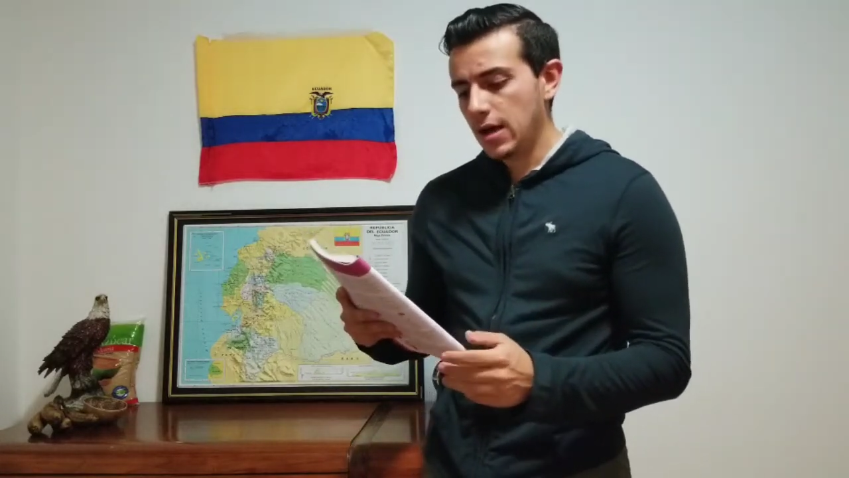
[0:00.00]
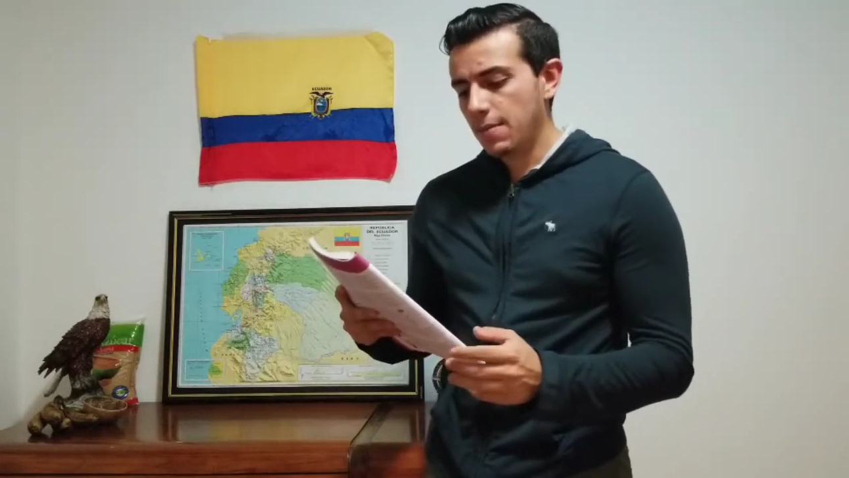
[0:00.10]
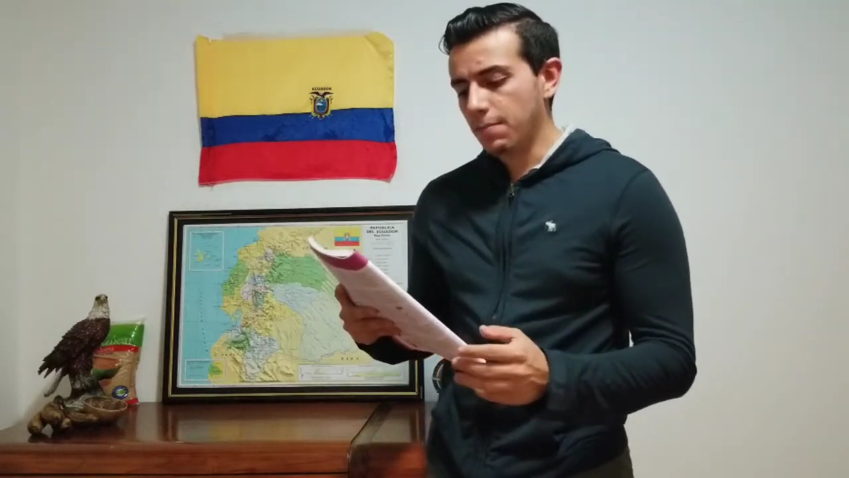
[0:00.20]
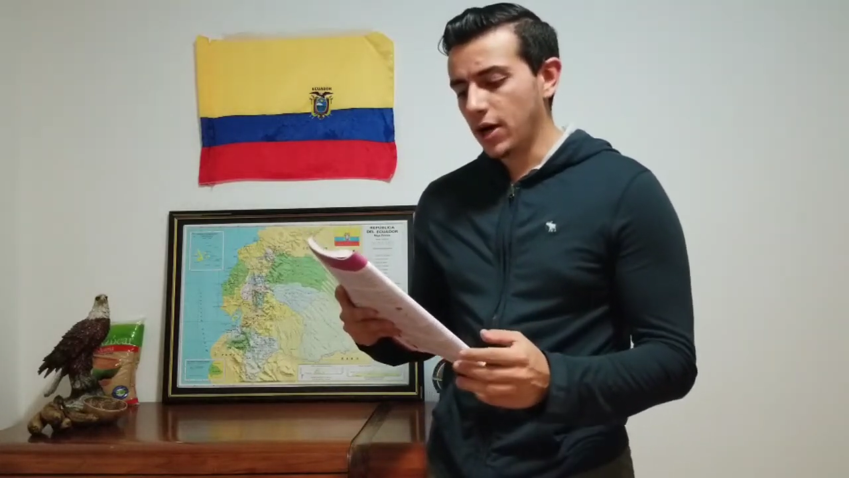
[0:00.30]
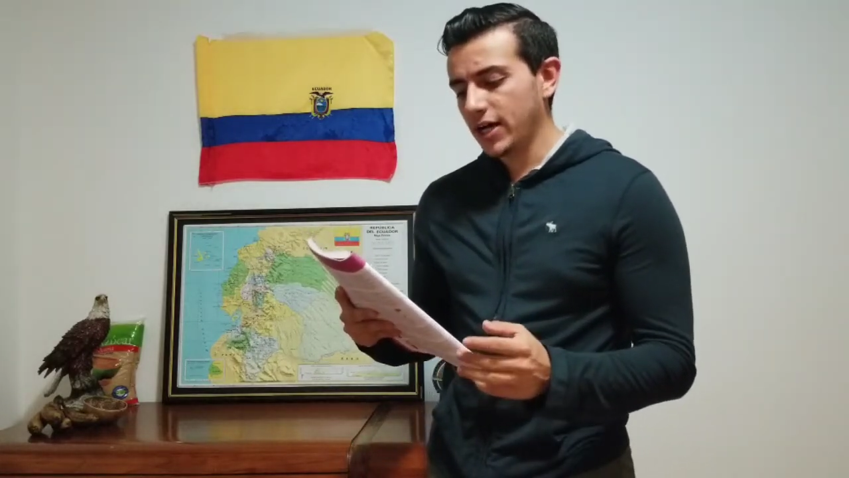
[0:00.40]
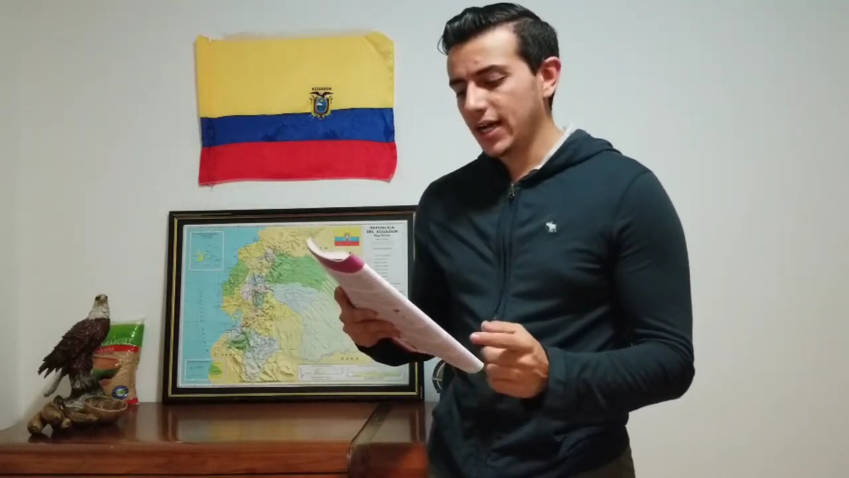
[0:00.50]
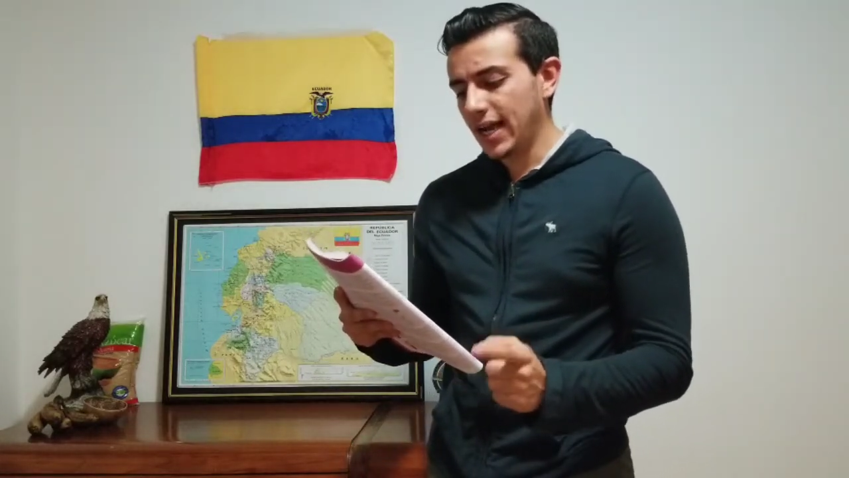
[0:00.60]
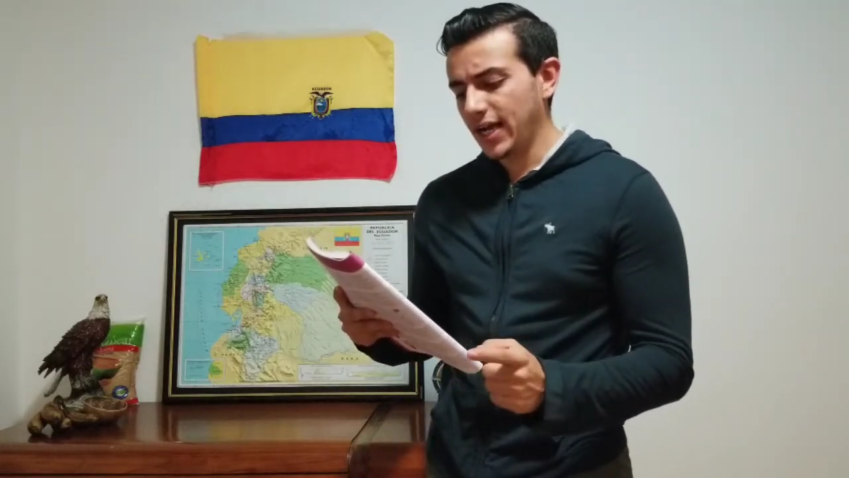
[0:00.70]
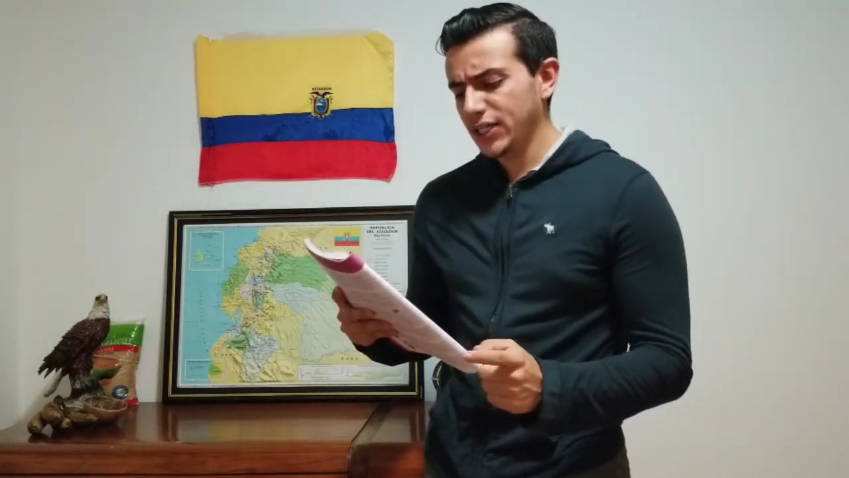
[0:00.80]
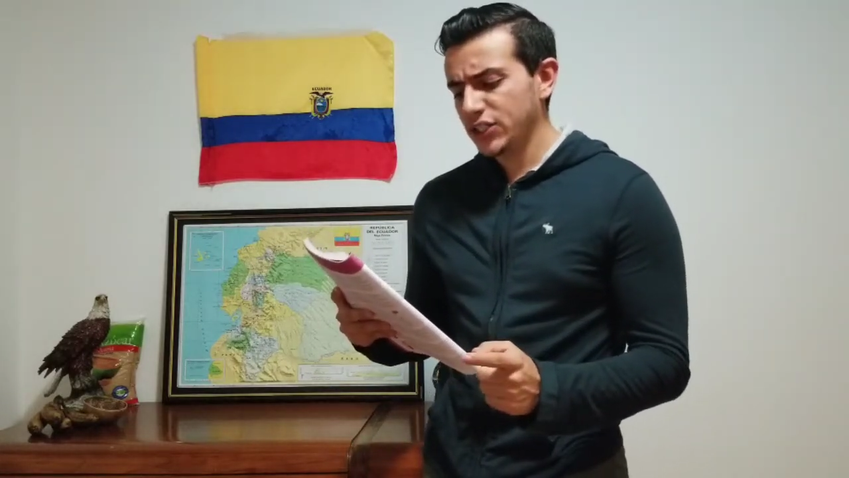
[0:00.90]
Mark an
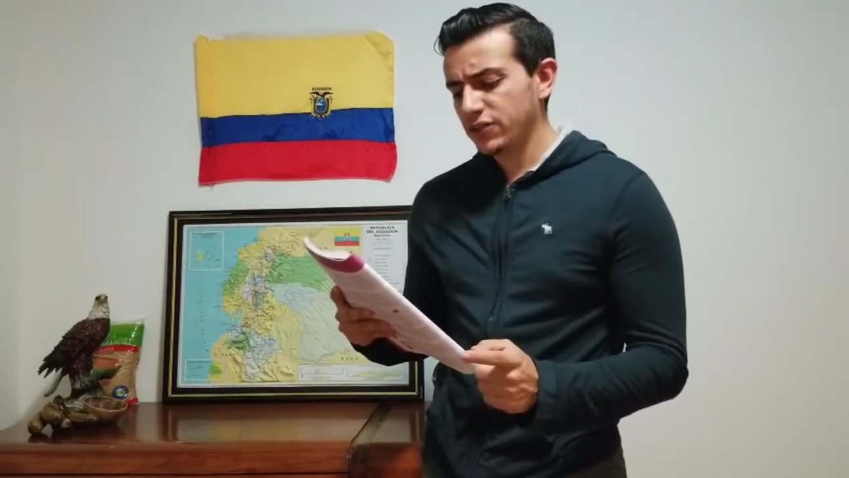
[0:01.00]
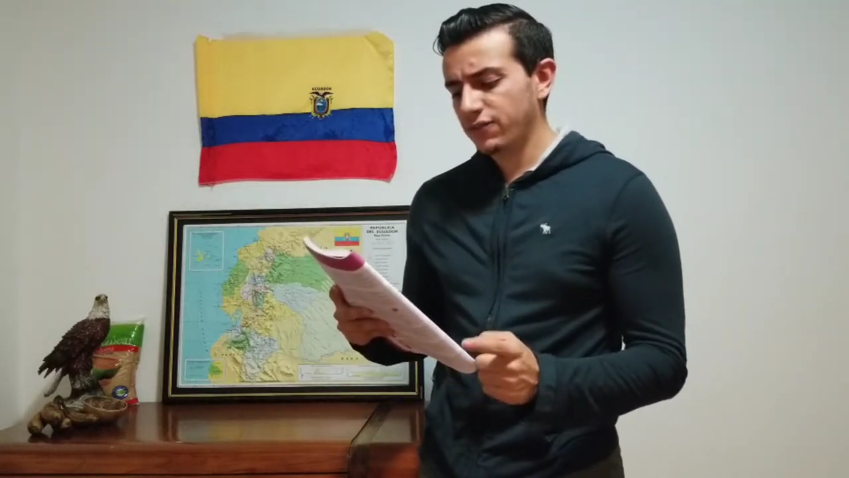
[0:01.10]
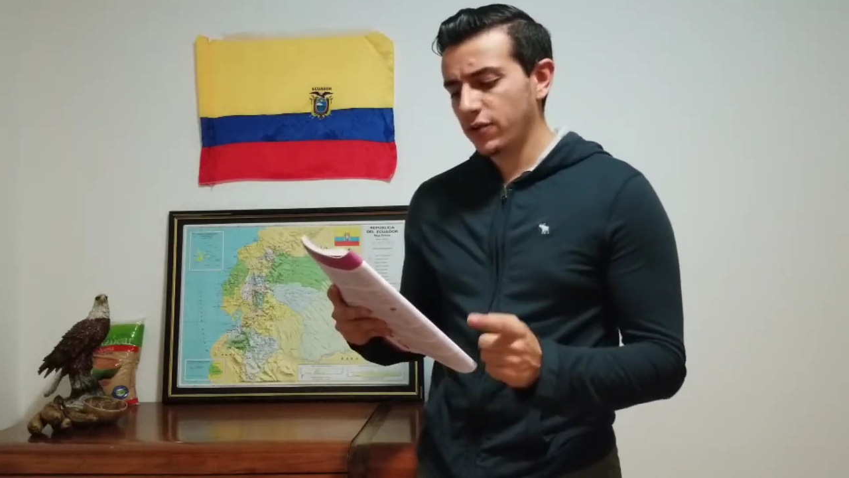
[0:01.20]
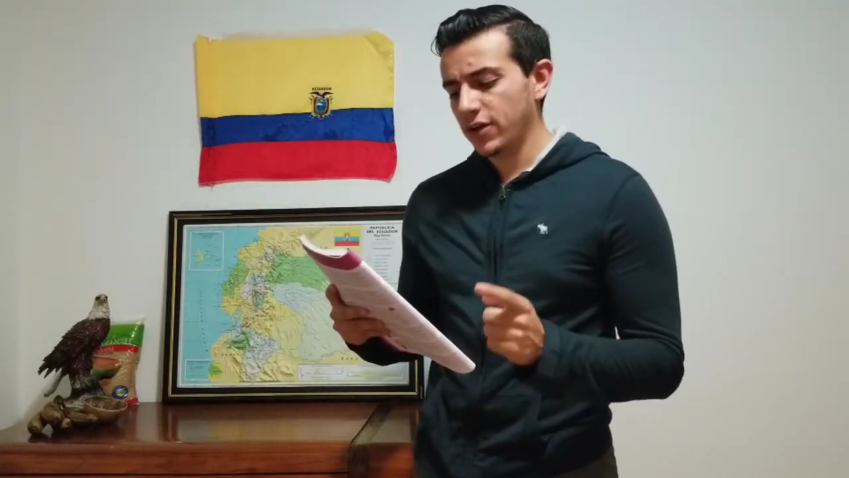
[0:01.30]
X for the